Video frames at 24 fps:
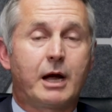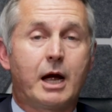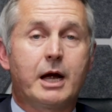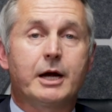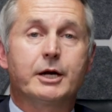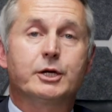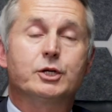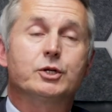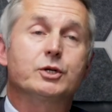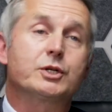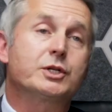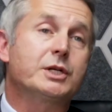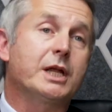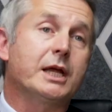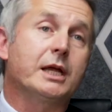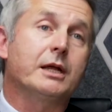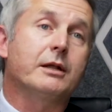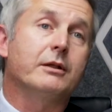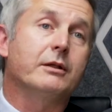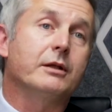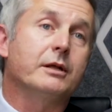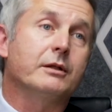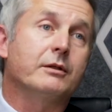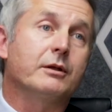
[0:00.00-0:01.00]
I
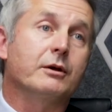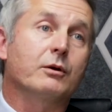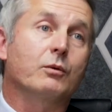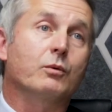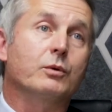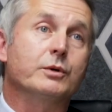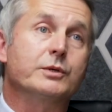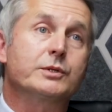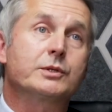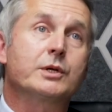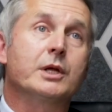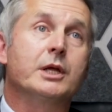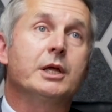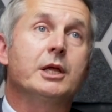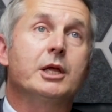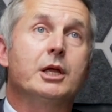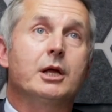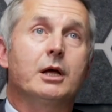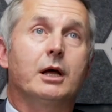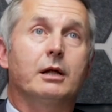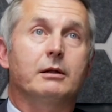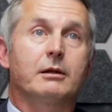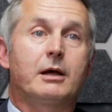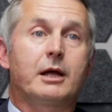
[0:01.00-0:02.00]
understand that there was
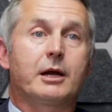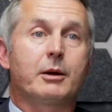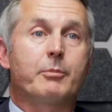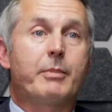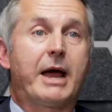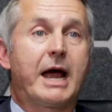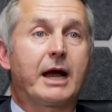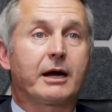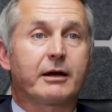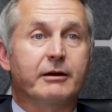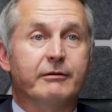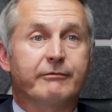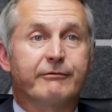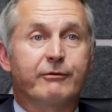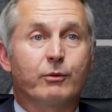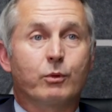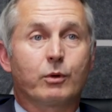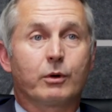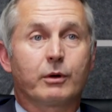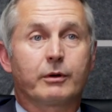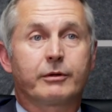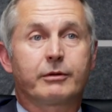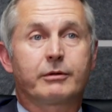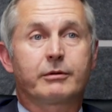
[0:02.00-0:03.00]
a lot of back and
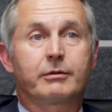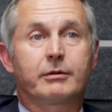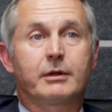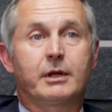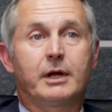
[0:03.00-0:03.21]
forth.